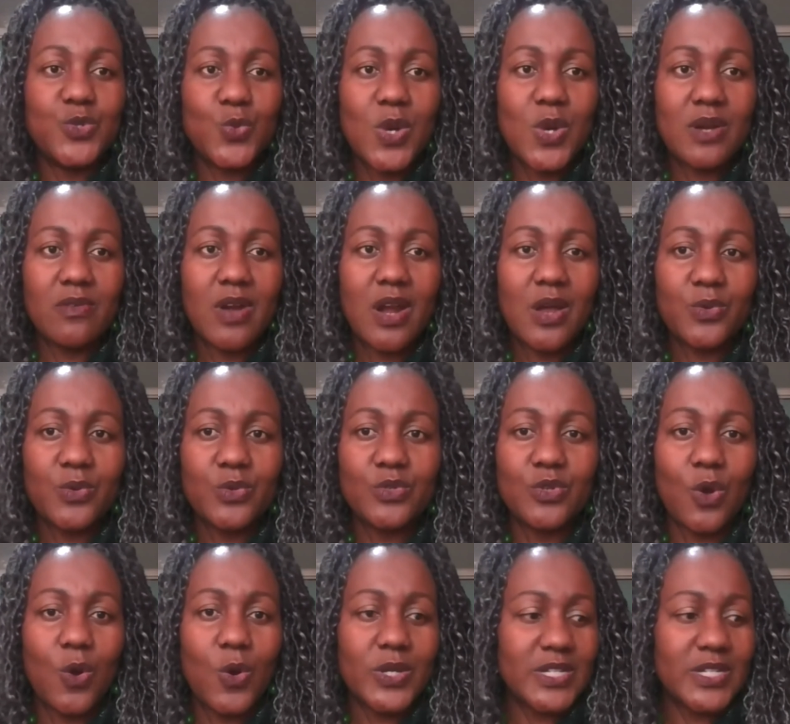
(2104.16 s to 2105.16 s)
do
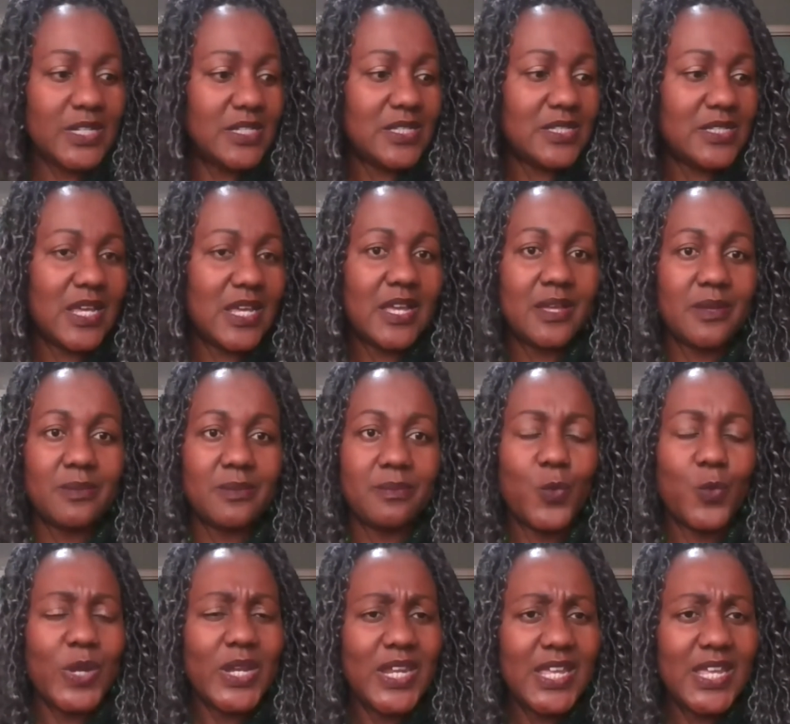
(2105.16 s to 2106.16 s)
around audits.
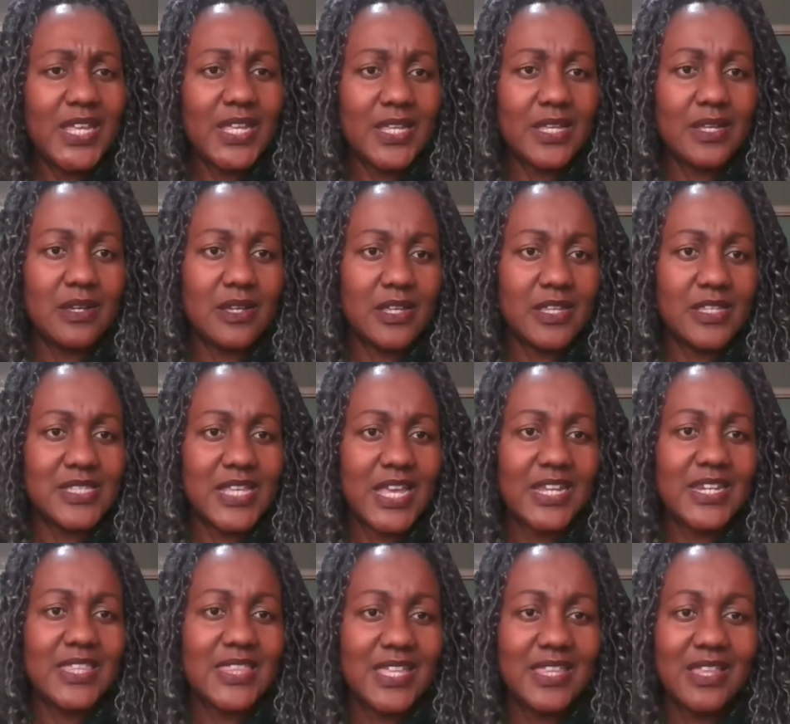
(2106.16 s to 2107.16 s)
Winnie, Is there
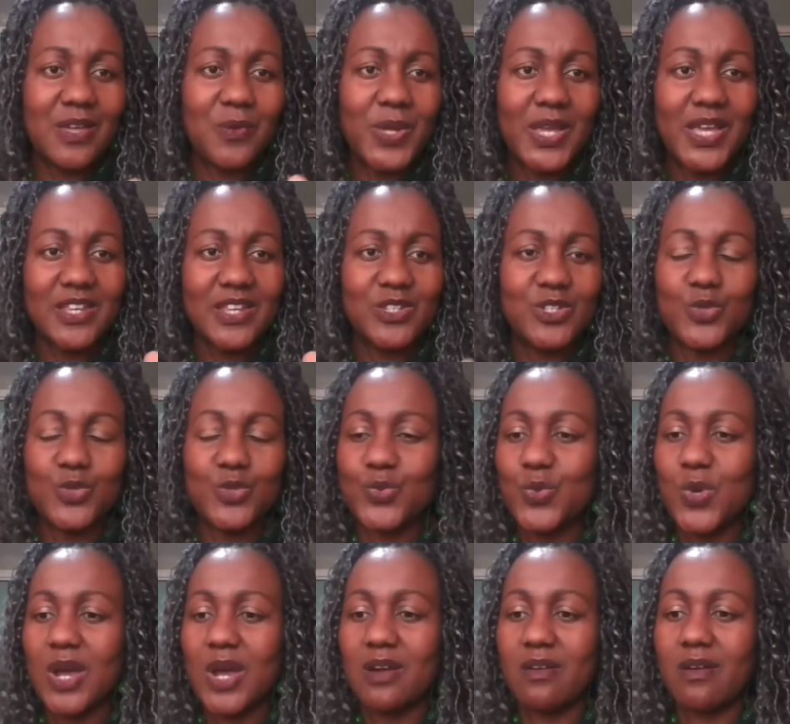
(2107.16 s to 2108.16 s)
anything that we can
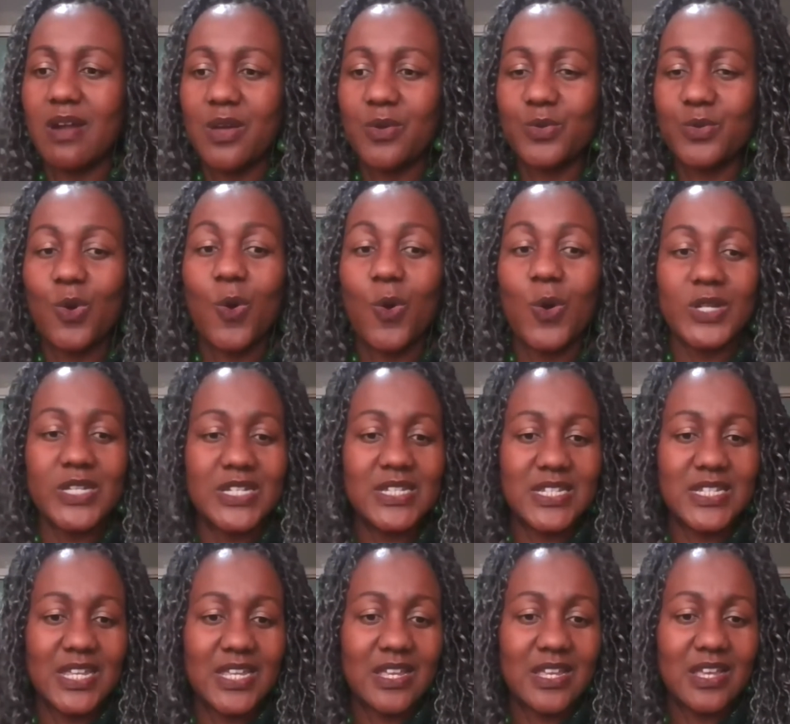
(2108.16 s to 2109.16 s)
do around
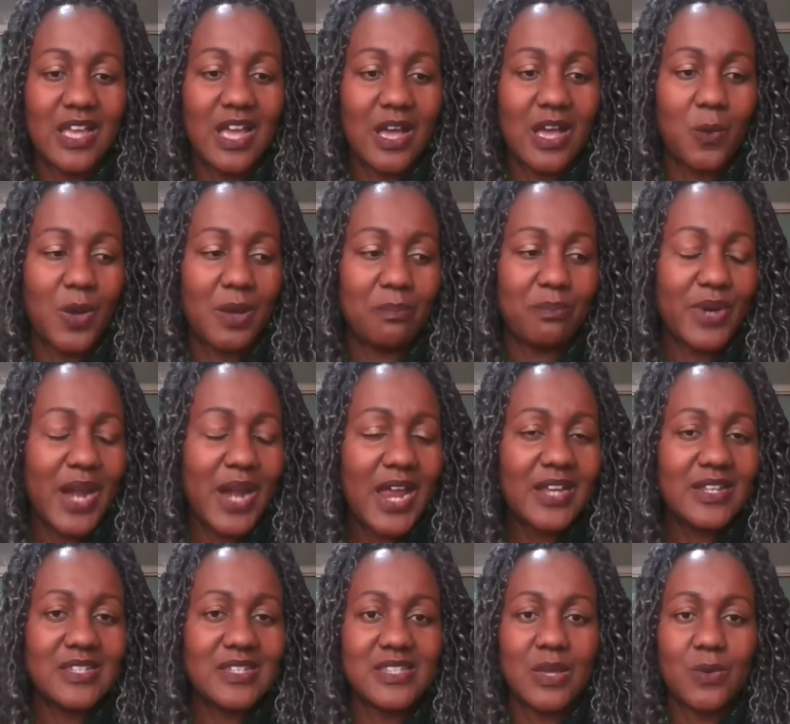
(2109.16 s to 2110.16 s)
auditing our
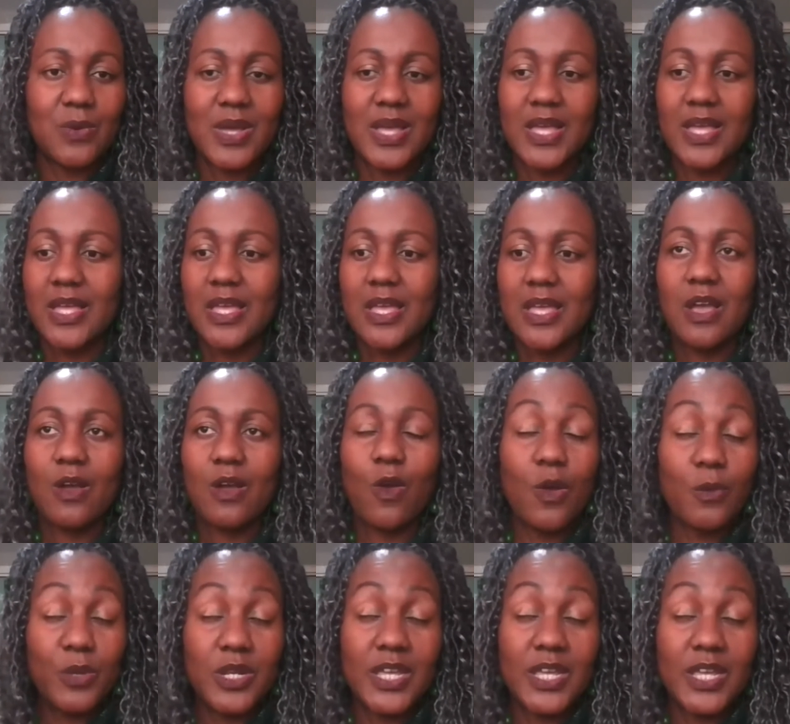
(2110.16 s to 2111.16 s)
brands, our
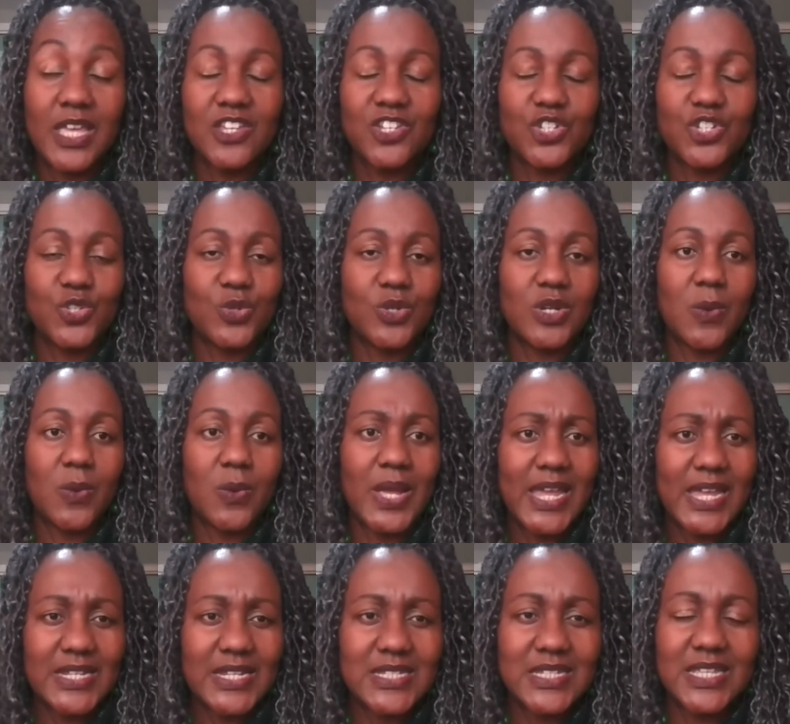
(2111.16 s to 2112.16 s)
communication,
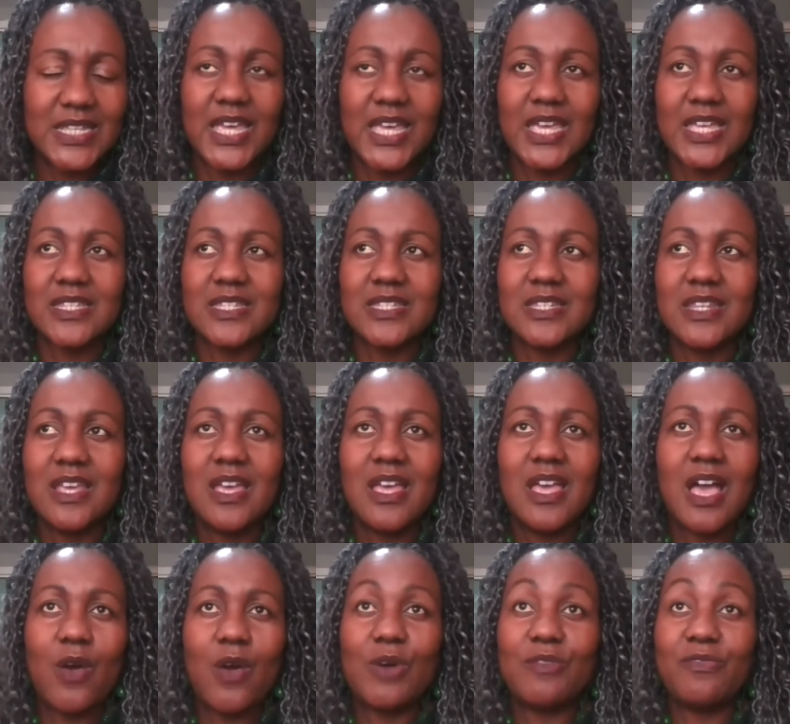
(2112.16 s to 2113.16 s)
our etiquette,
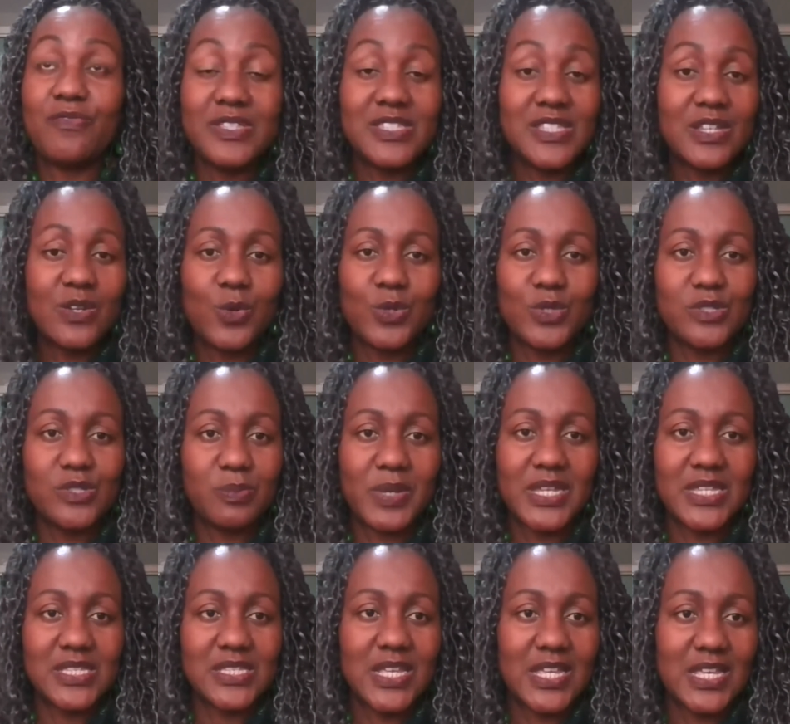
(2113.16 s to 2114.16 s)
our physical
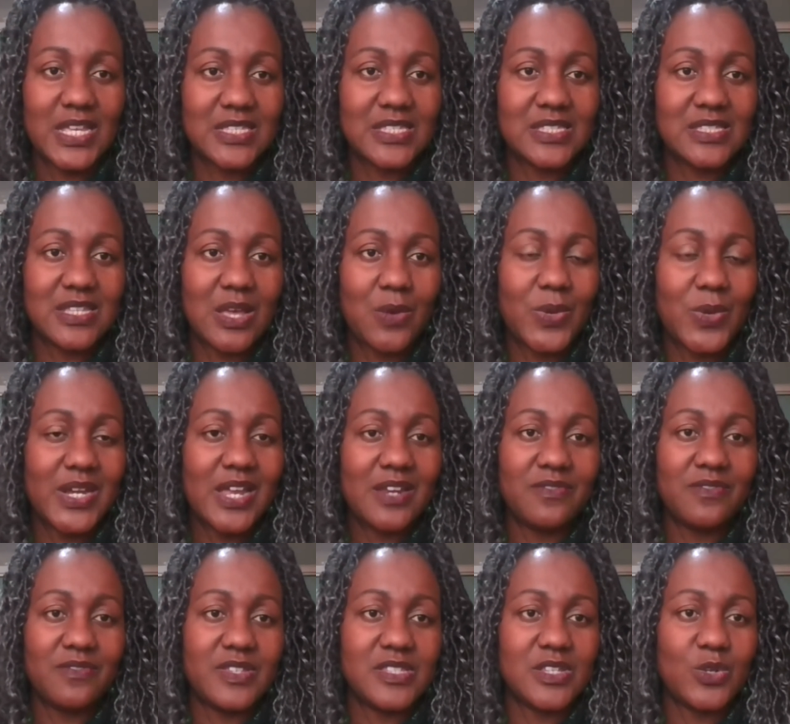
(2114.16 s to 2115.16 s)
spaces, our
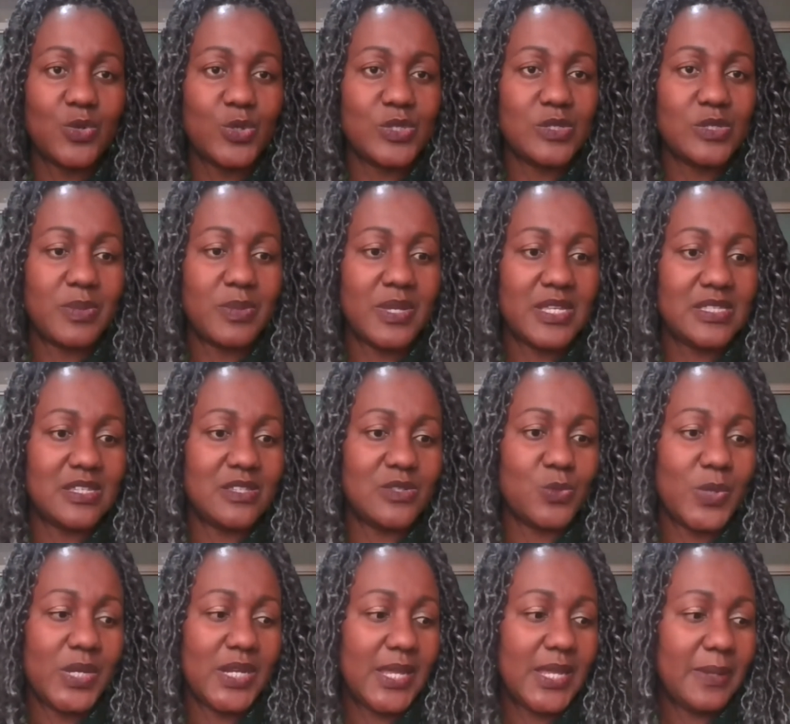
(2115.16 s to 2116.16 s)
non-physical
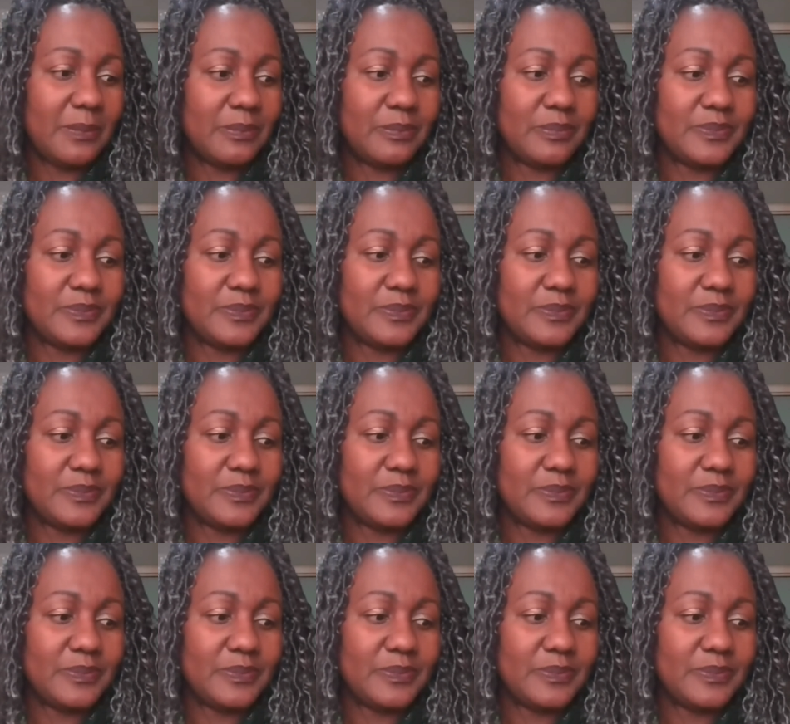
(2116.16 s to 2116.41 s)
spaces? Winnie?